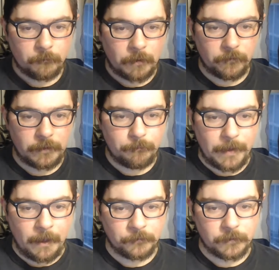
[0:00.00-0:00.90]
Perfectly
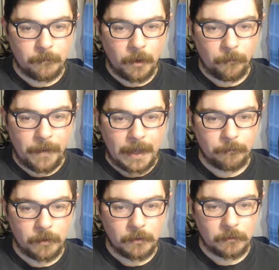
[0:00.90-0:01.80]
balanced with the malt
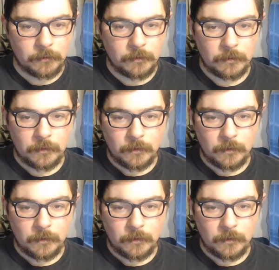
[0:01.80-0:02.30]
backbone